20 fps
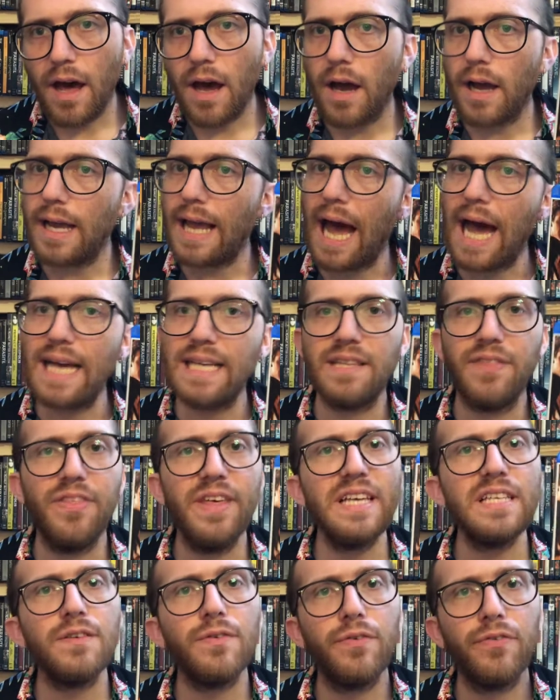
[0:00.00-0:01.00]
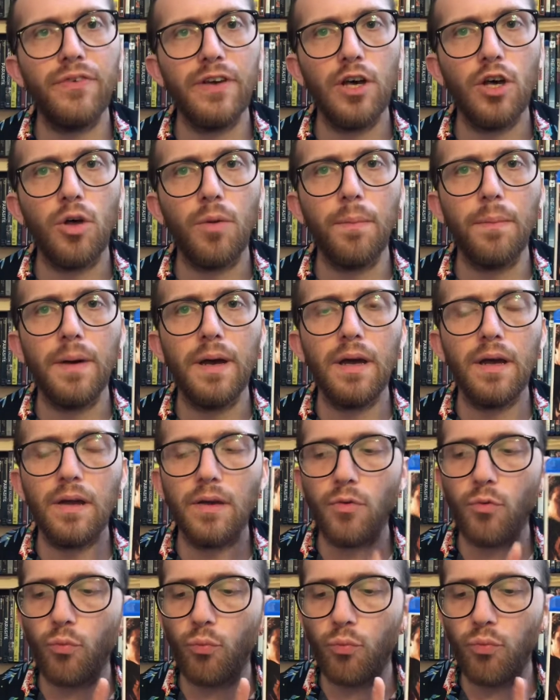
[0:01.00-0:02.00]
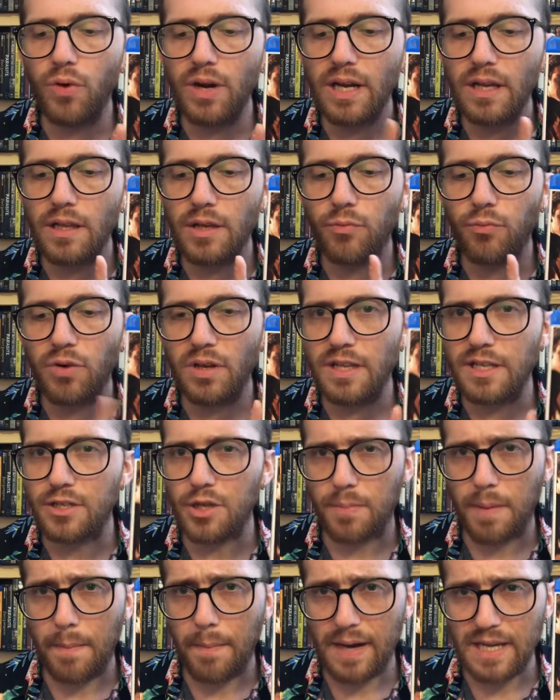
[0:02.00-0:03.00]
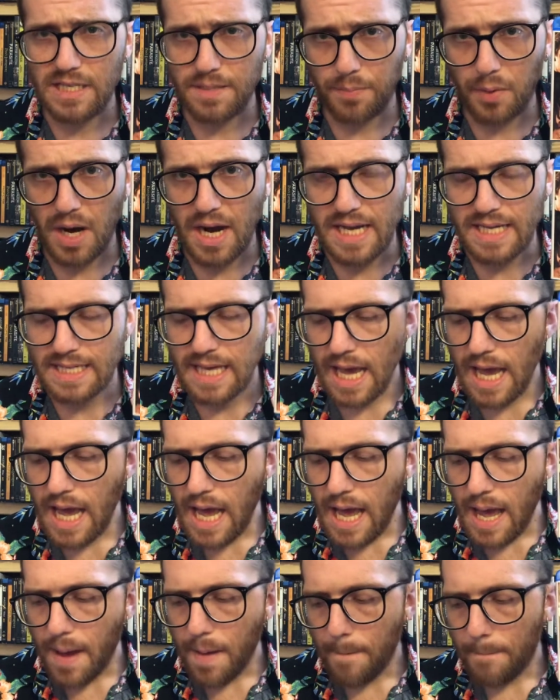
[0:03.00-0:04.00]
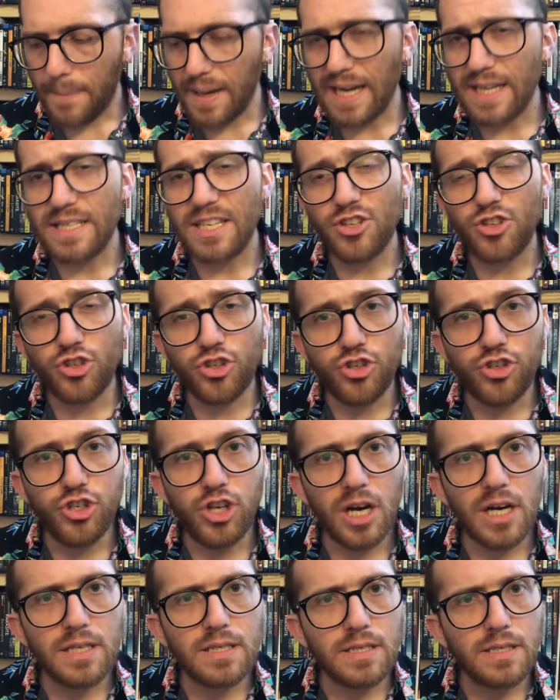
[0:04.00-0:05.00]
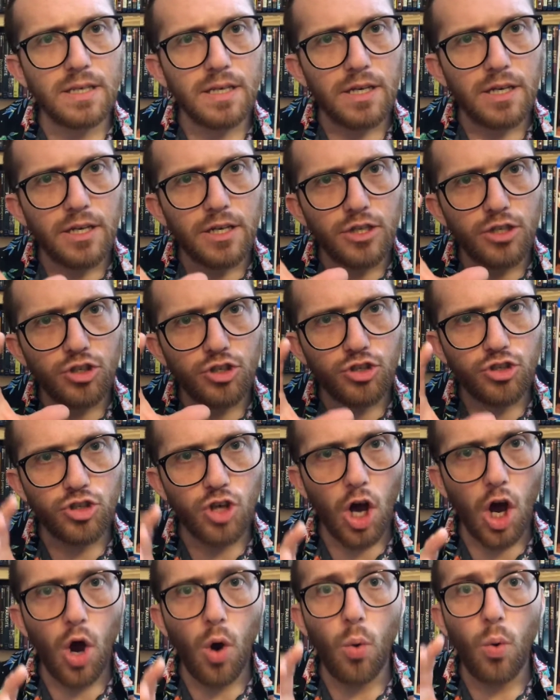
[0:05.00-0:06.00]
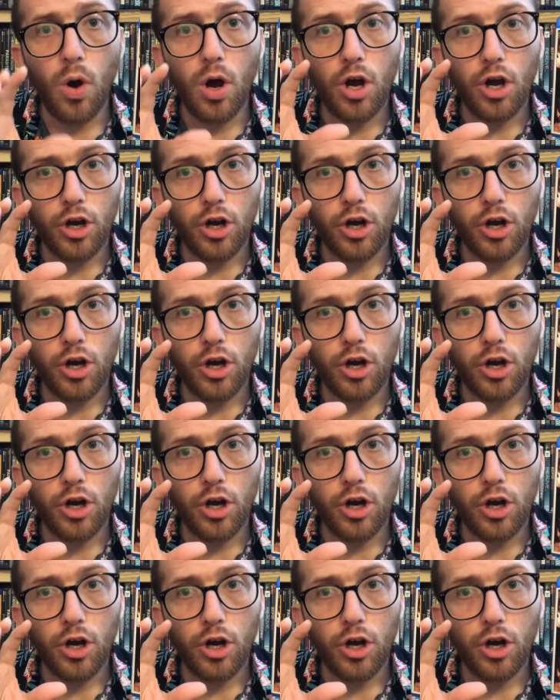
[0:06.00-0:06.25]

guys, this film really took me by surprise because it's just so